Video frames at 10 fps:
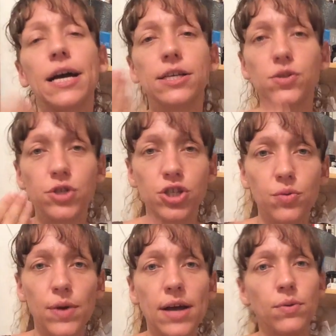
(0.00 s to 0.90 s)
I swish it
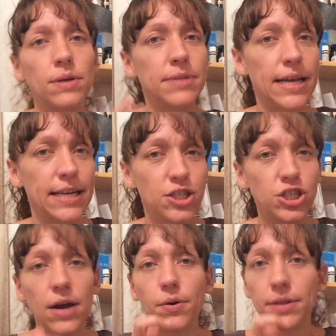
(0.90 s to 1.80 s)
around while I'm taking a shower,